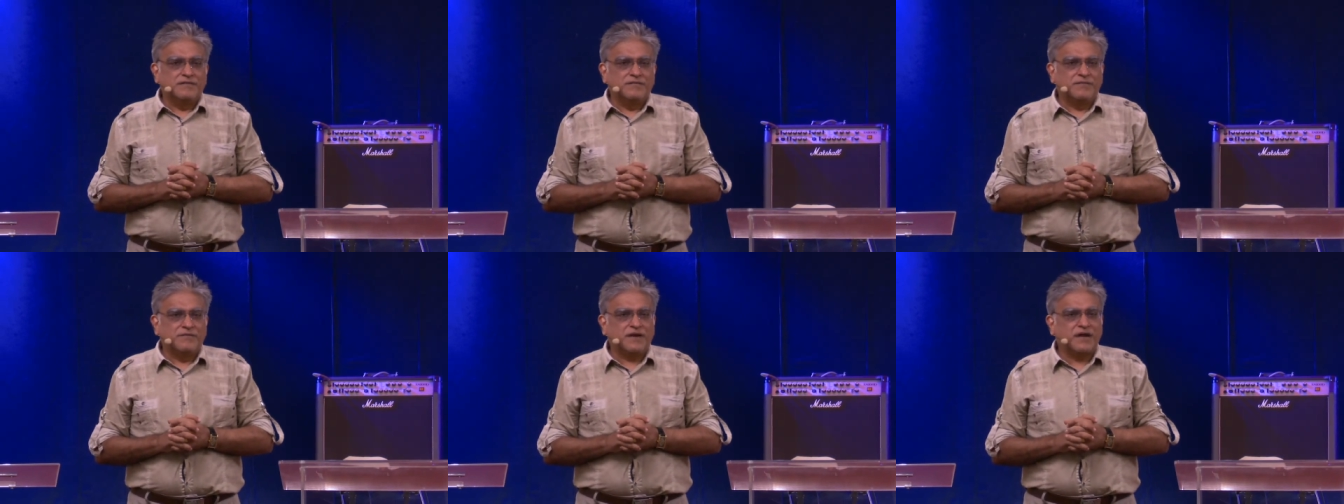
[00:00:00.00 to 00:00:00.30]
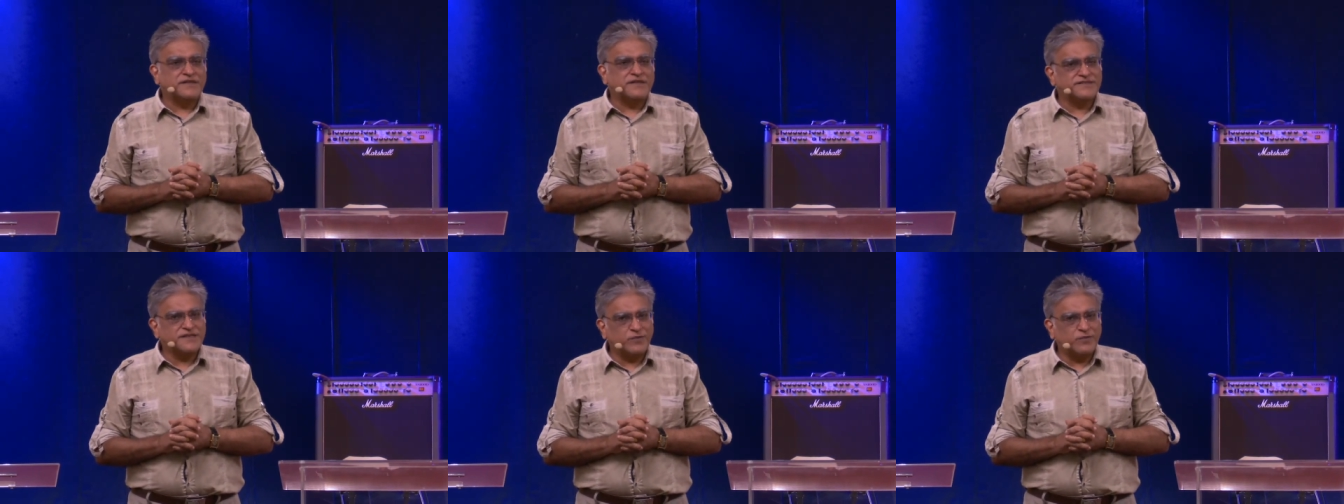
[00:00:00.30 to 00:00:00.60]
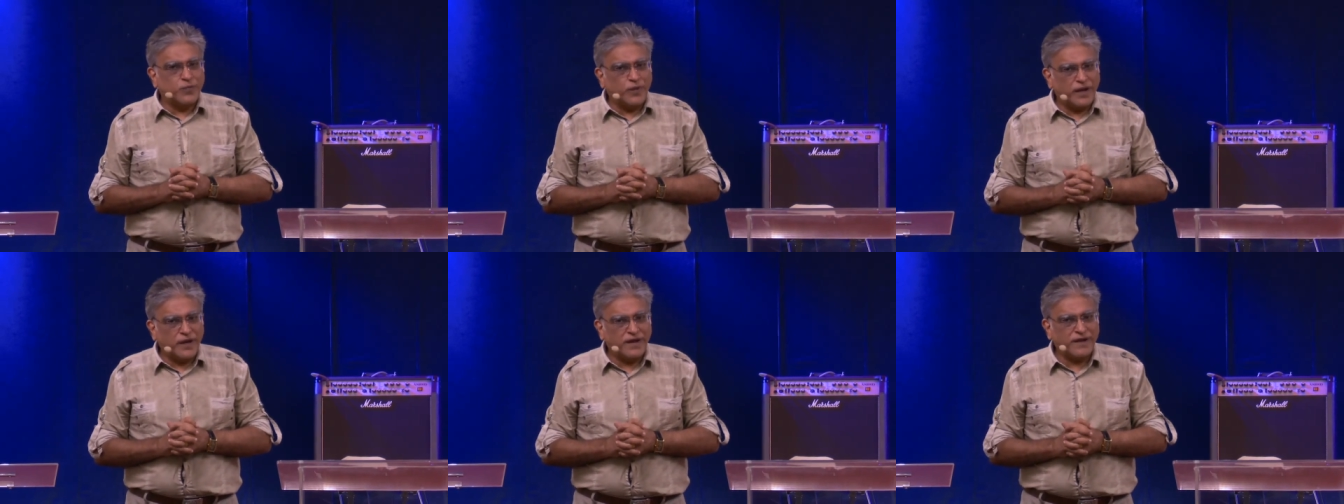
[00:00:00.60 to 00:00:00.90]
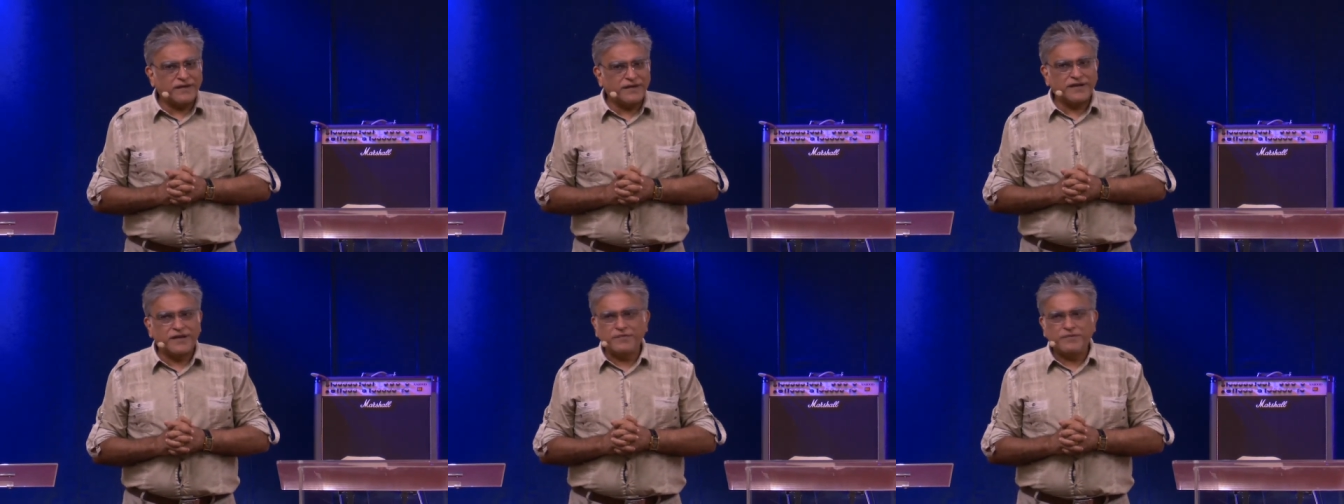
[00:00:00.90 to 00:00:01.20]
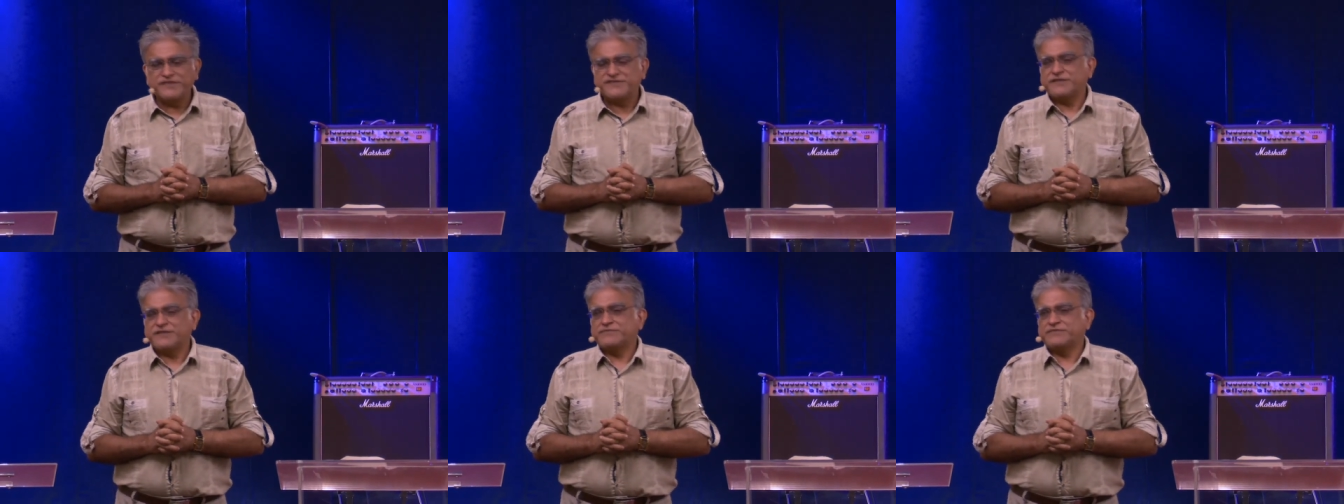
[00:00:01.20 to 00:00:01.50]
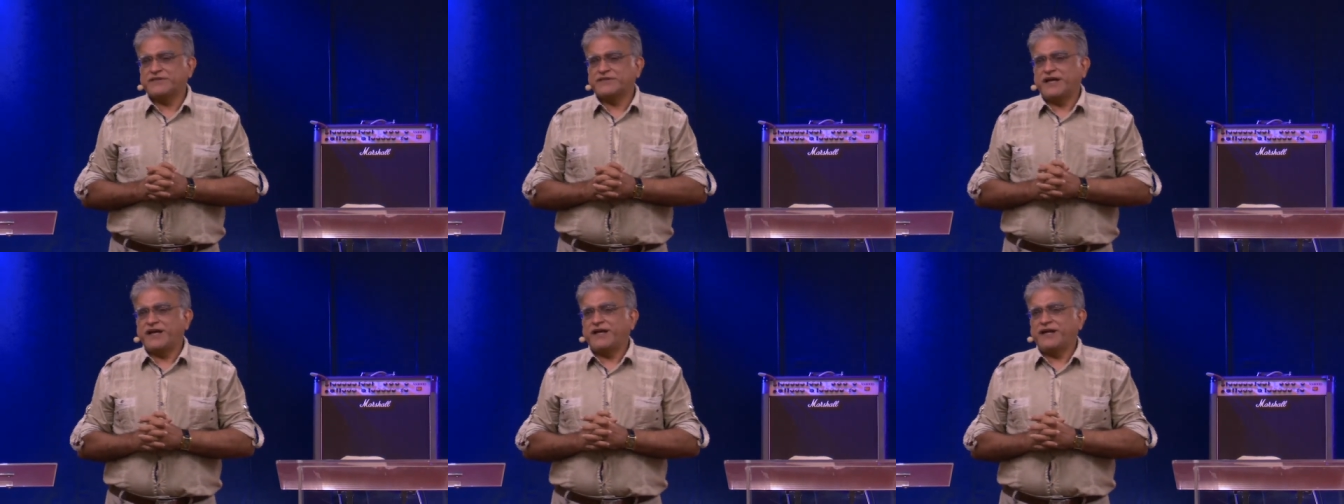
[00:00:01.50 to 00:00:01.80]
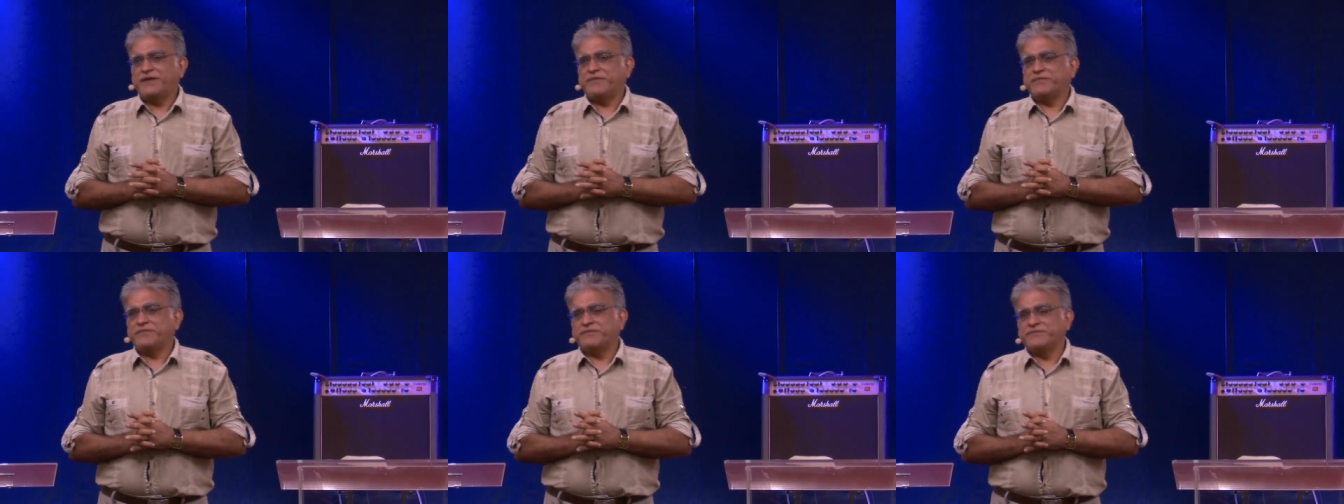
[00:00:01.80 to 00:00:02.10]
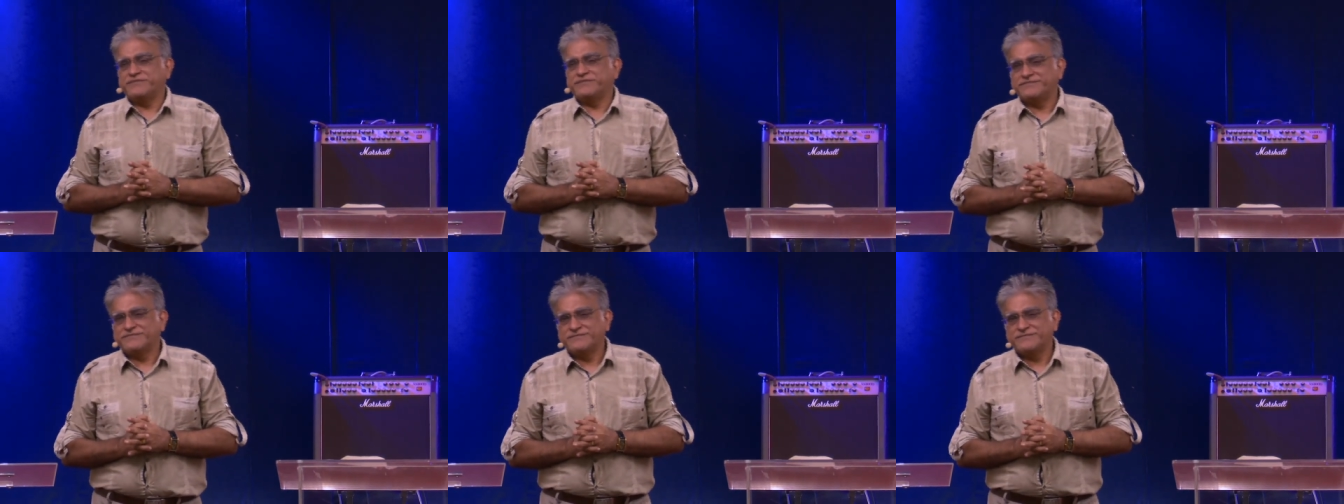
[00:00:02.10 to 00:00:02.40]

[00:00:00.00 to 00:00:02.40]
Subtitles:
But I say, wait, give me some time.